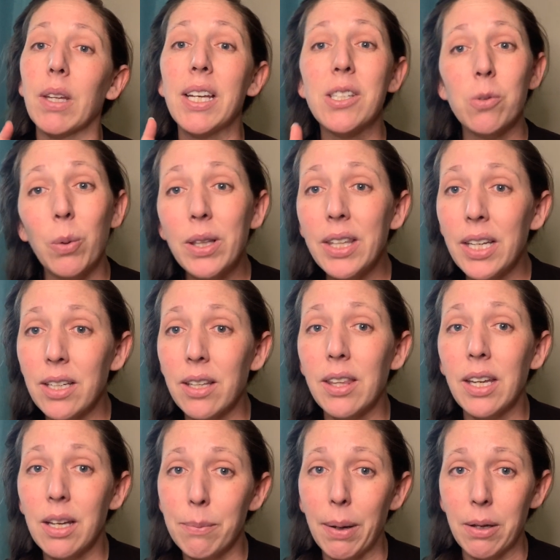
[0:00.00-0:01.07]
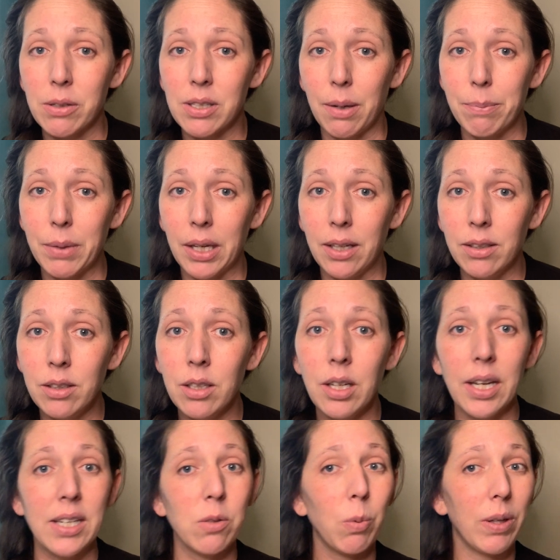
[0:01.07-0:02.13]
It's one thing to think about something.
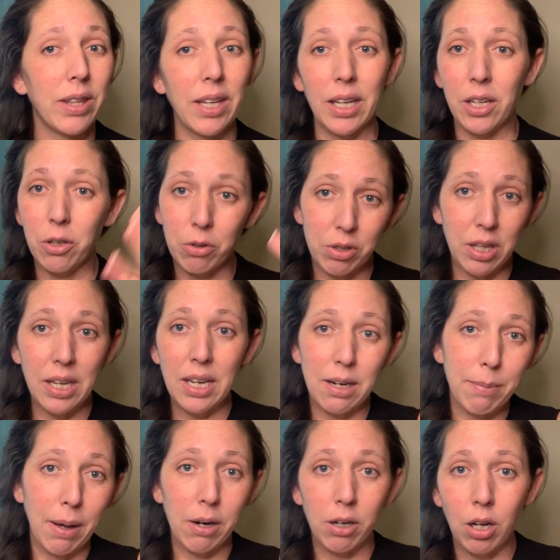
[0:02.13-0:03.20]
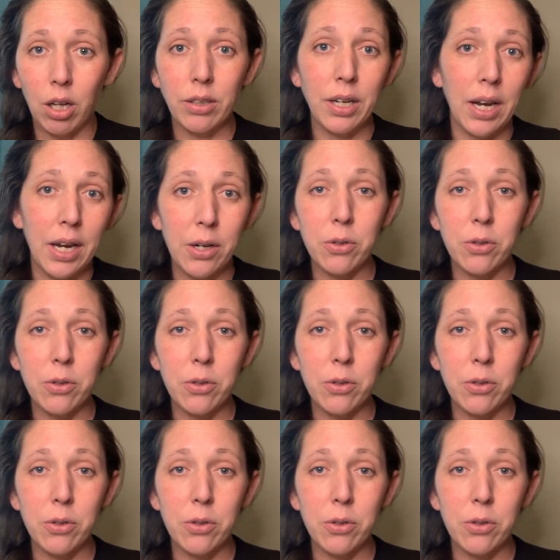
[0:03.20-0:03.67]
It's one thing you're thinking about it all day.